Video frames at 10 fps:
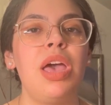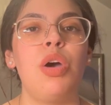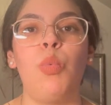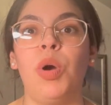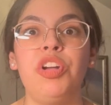
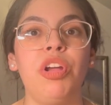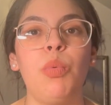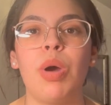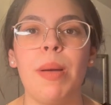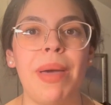wondering
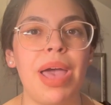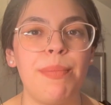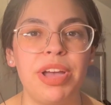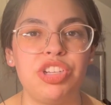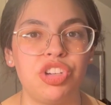where I'm at in
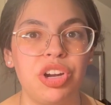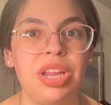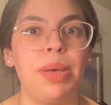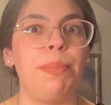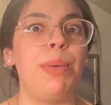my
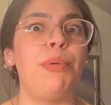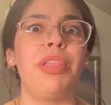journey, and people